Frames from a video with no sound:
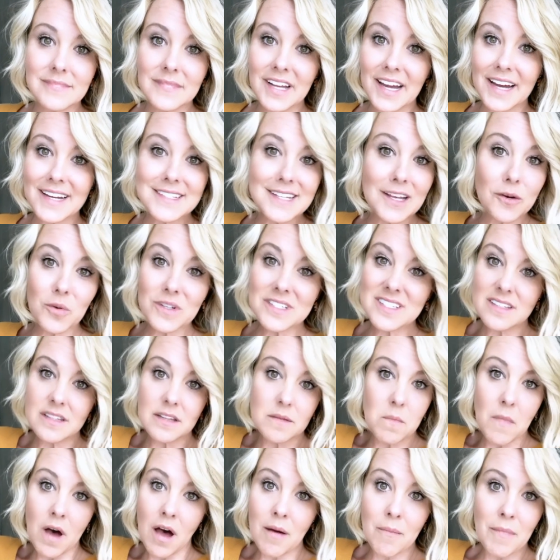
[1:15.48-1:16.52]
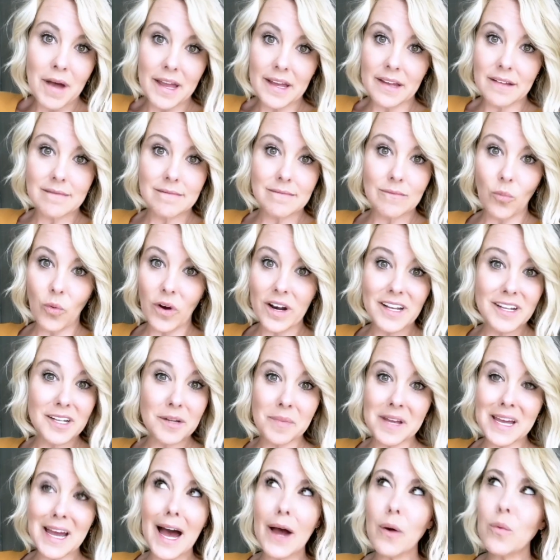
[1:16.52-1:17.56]
guys, I wasn't the mom I wanted to
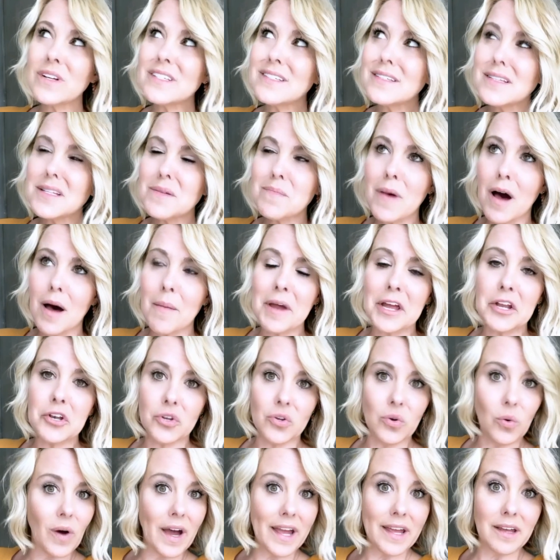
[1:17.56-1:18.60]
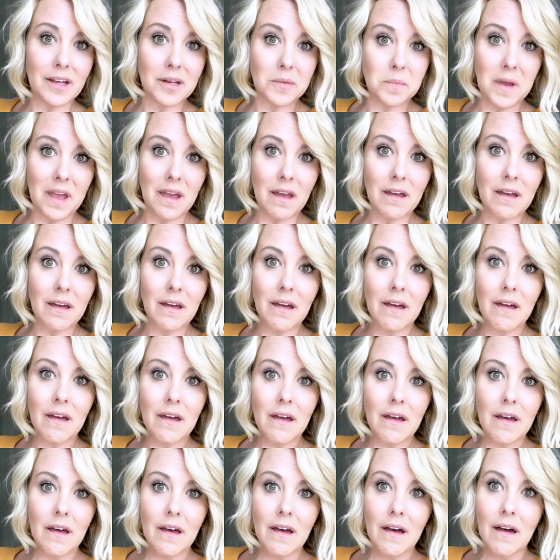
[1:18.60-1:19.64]
be. I wasn't the mom I knew I could be.
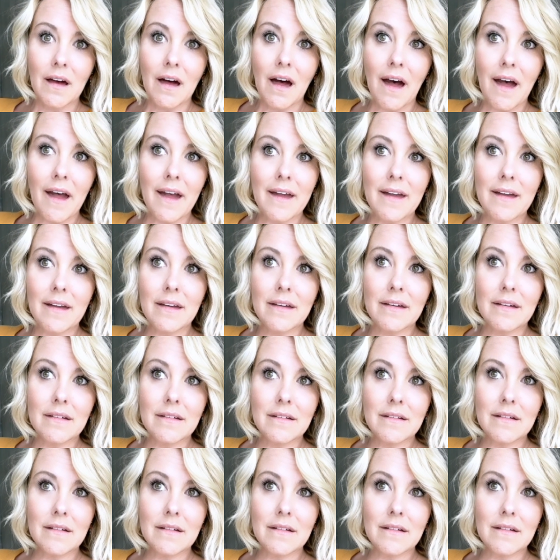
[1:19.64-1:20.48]
I